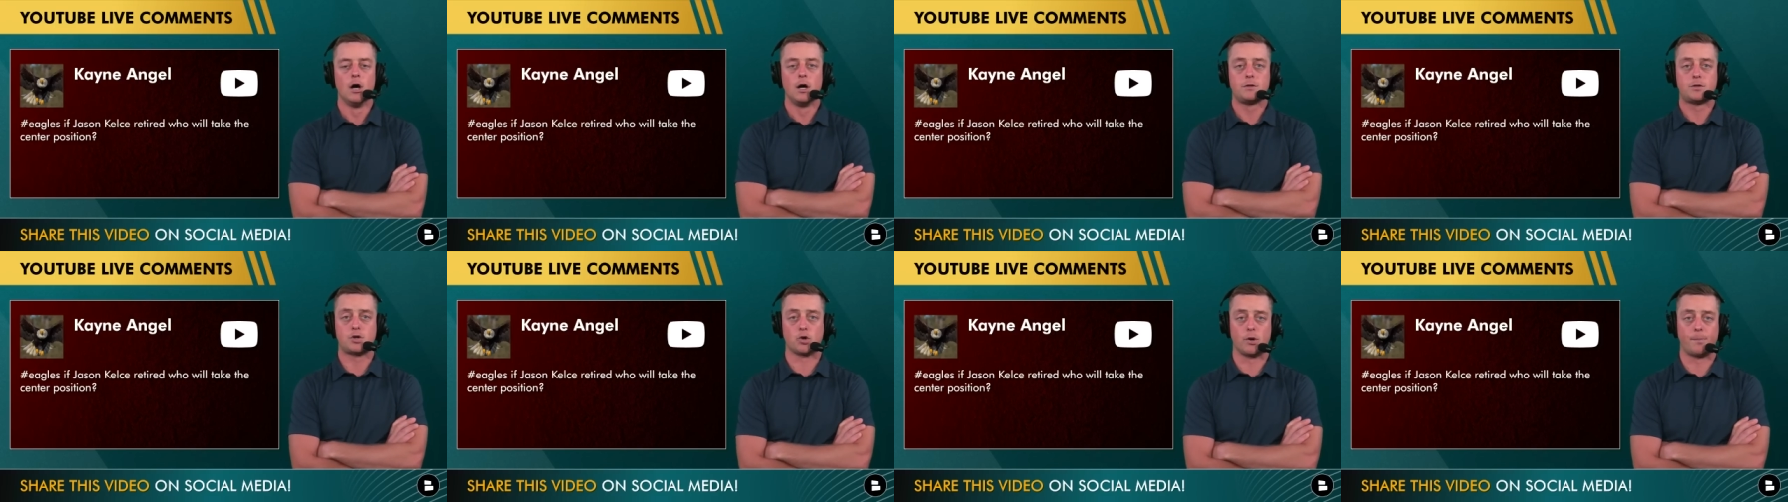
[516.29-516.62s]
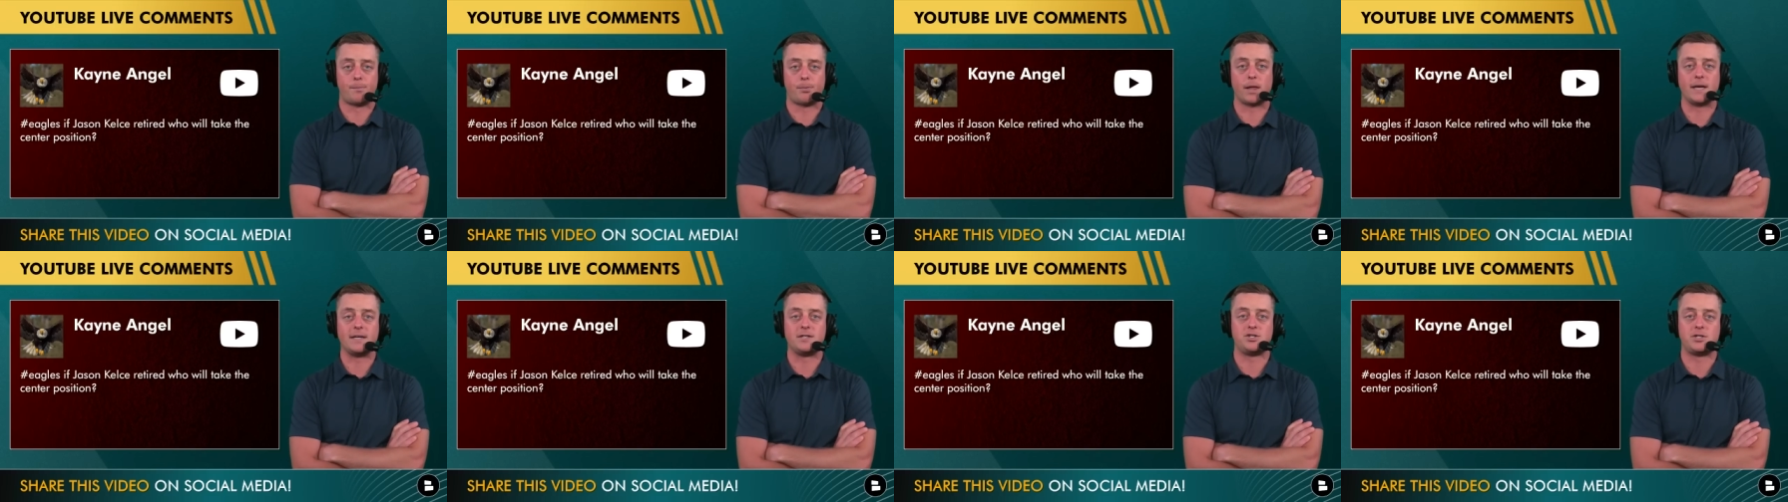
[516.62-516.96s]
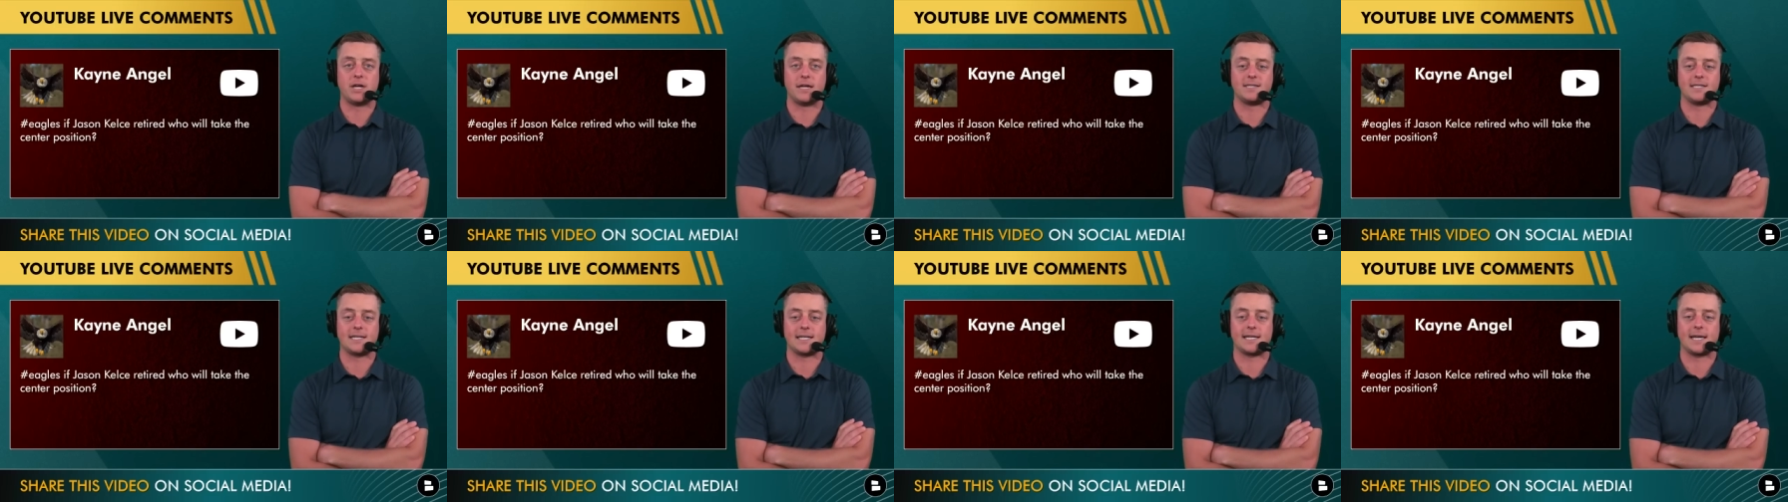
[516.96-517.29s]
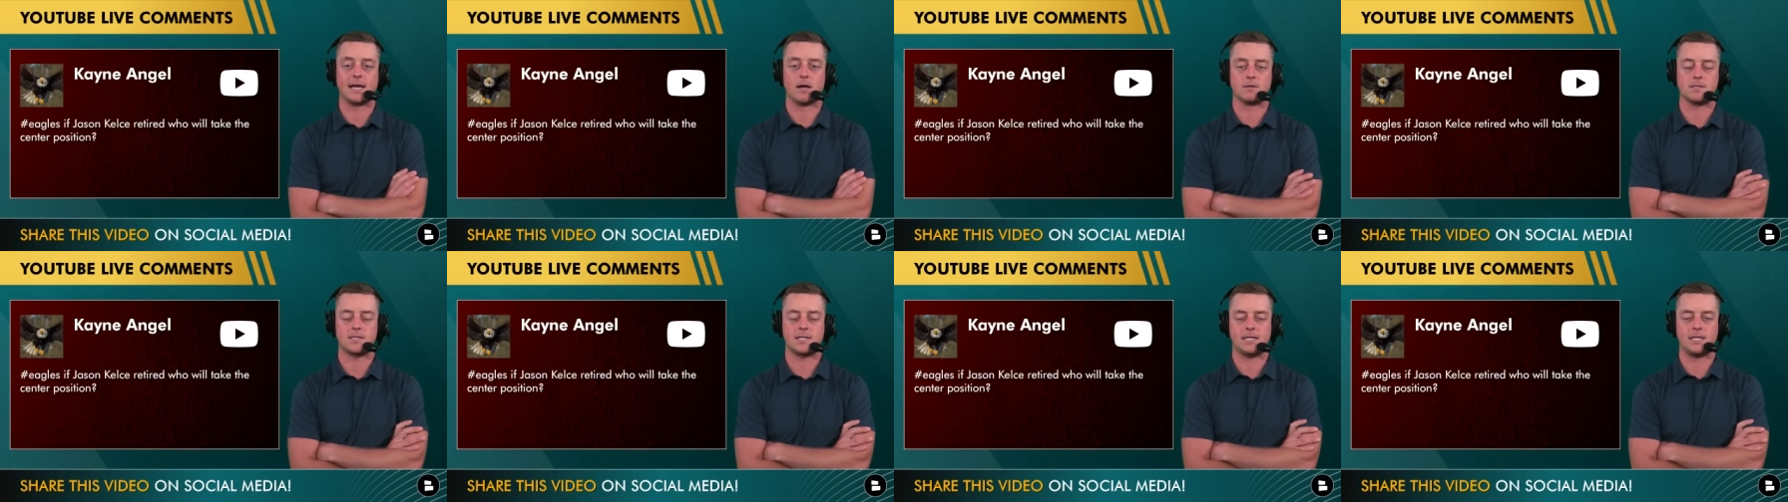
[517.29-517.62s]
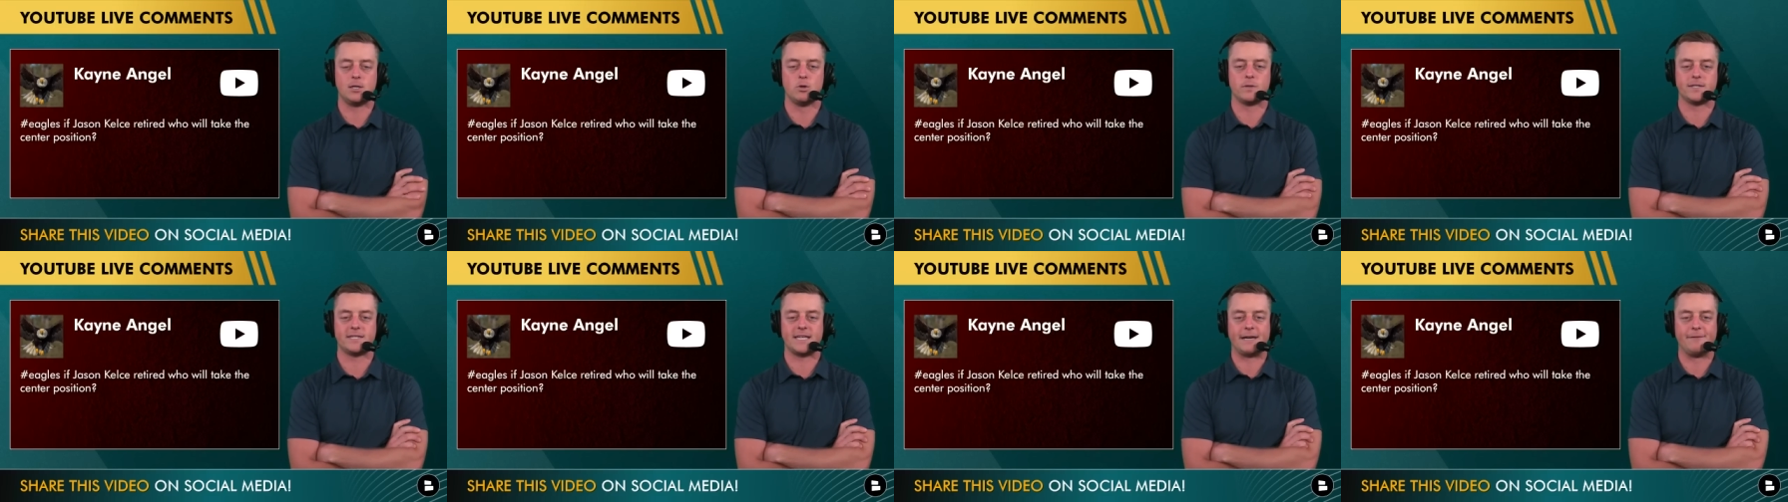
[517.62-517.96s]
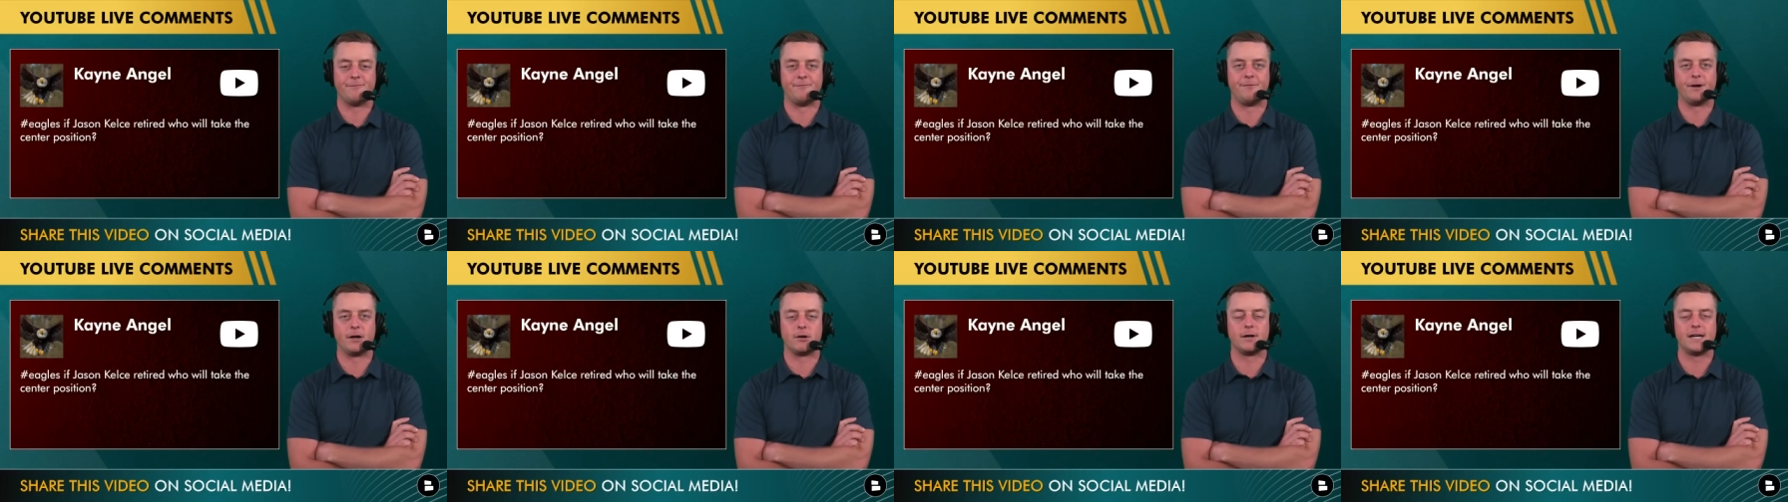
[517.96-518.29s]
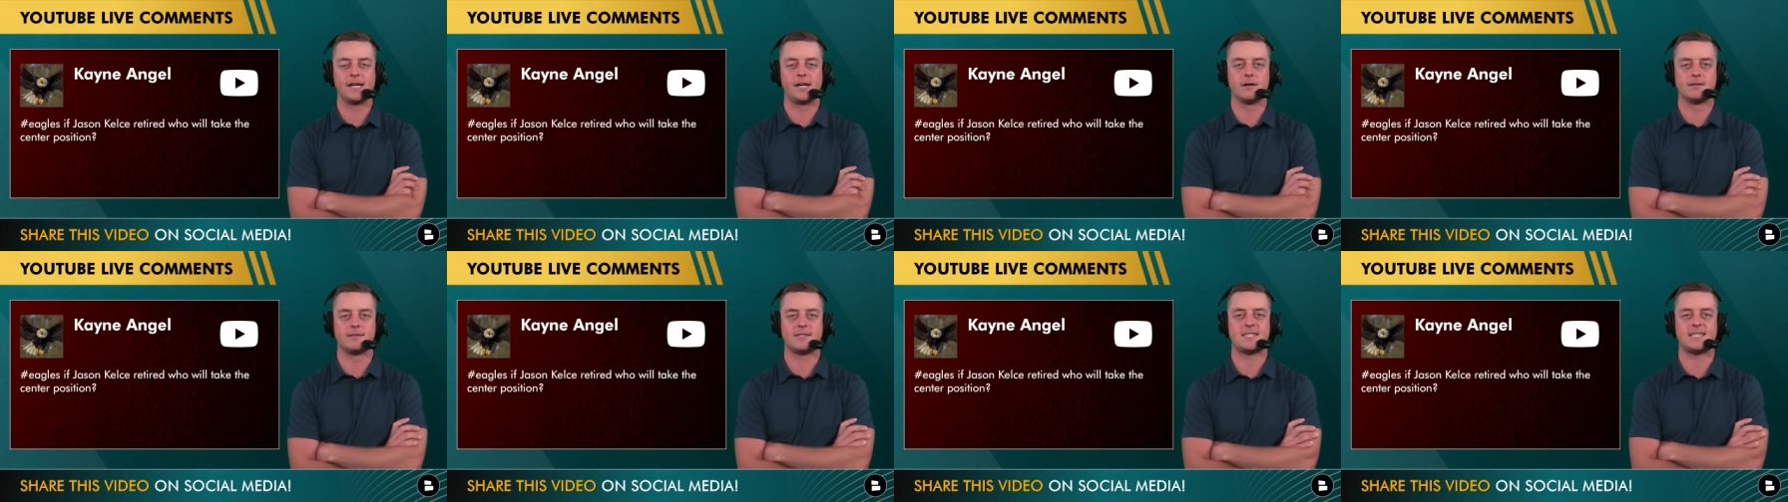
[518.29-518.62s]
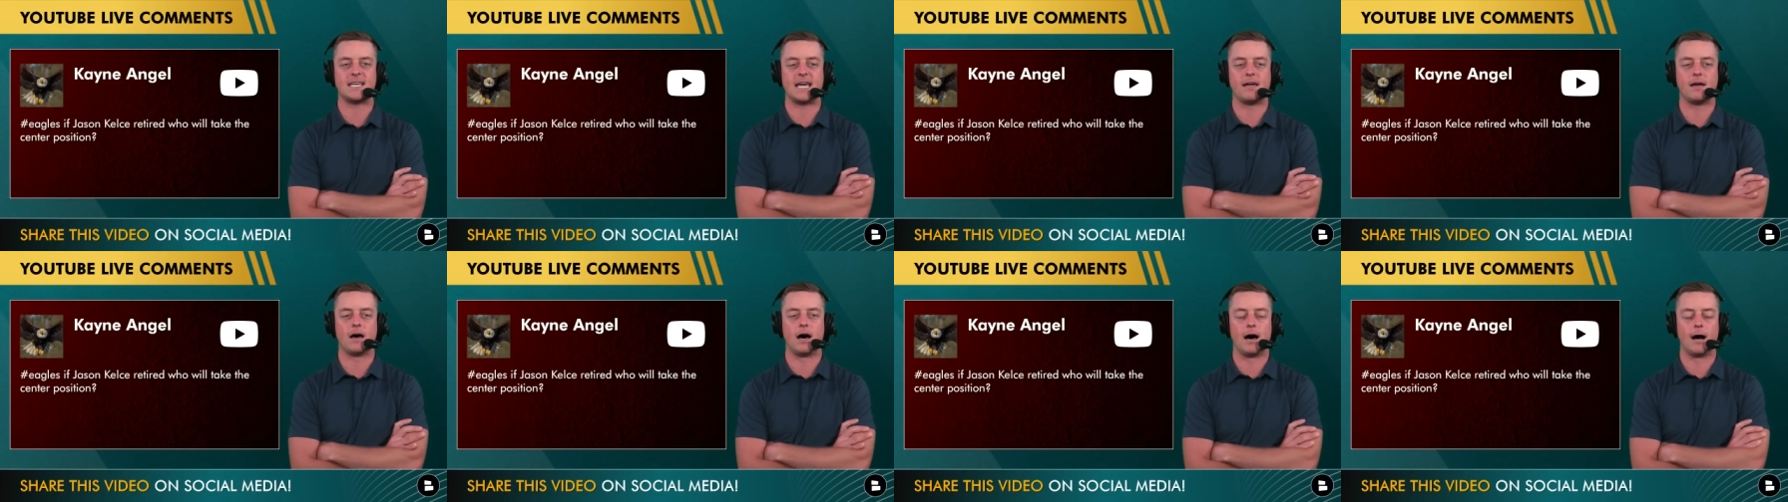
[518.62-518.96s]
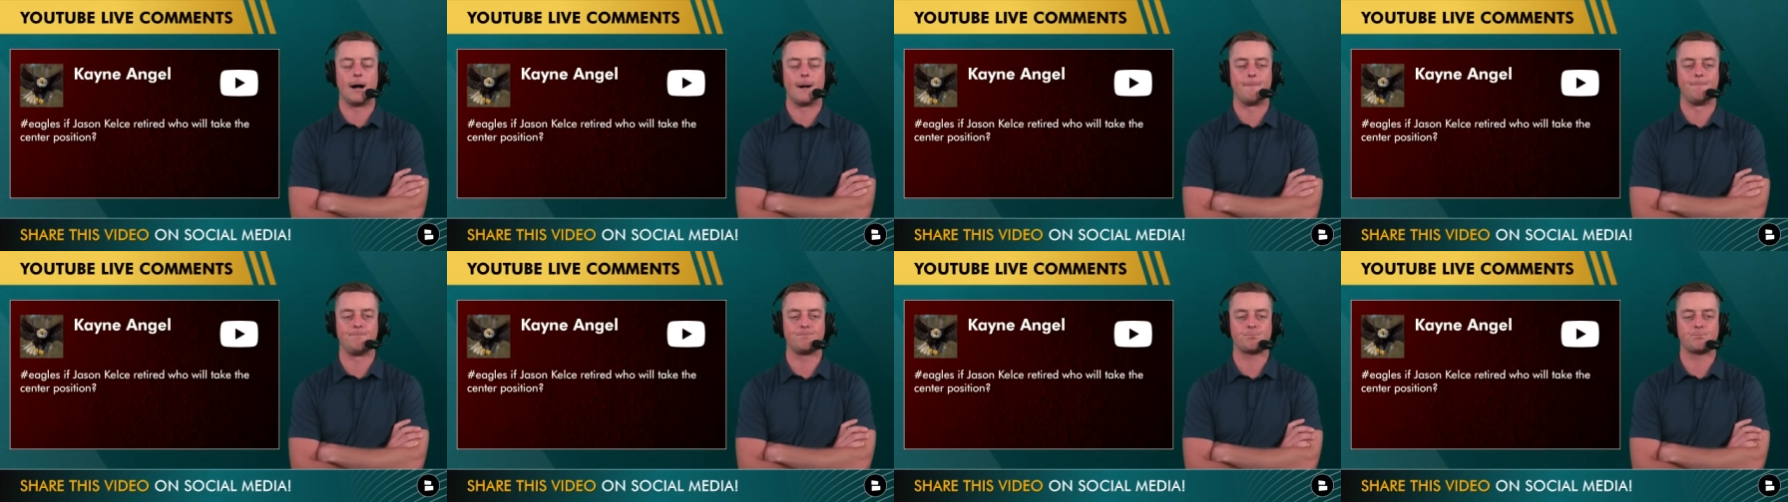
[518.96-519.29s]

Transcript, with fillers: to replace Jason Kelce. He was a very good say, uh,